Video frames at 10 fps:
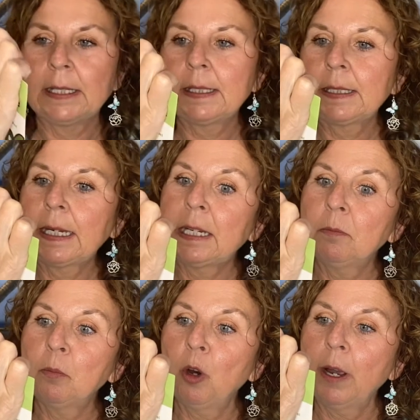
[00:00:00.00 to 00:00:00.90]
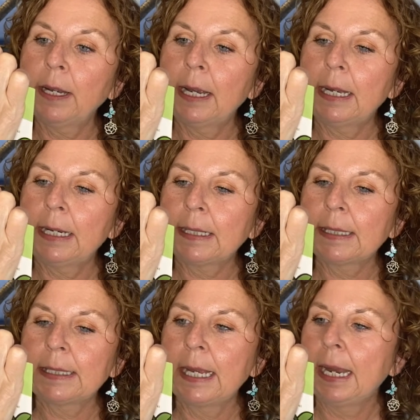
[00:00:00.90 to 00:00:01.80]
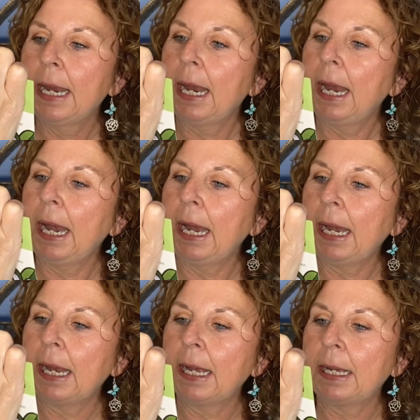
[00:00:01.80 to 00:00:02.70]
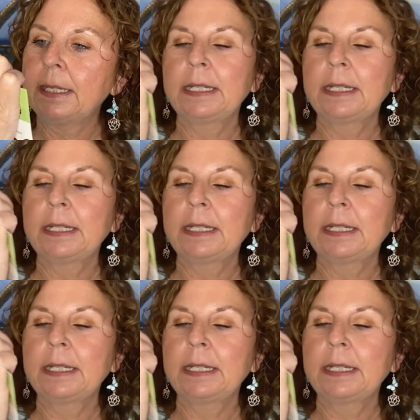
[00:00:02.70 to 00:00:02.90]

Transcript: of skin products, and it